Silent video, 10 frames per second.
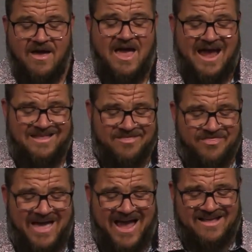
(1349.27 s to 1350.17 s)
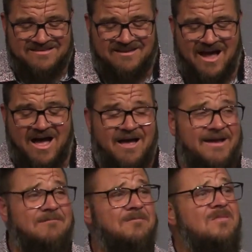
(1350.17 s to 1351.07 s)
and that tie
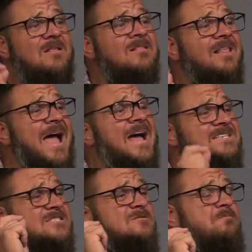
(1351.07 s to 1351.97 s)
lasts